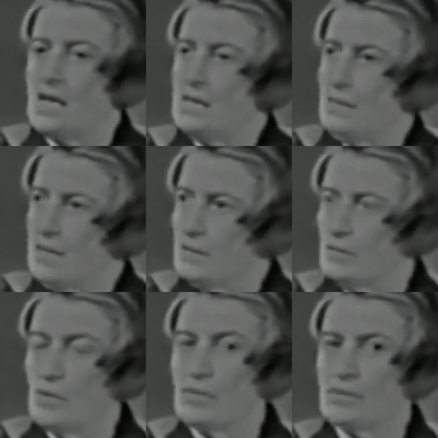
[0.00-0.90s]
Any
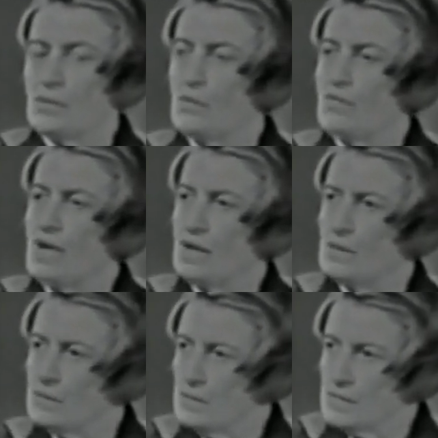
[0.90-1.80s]
man or woman who
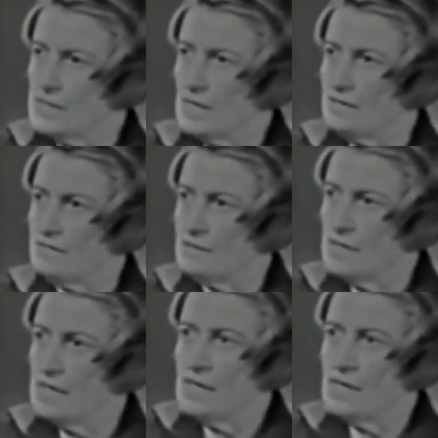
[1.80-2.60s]
values his life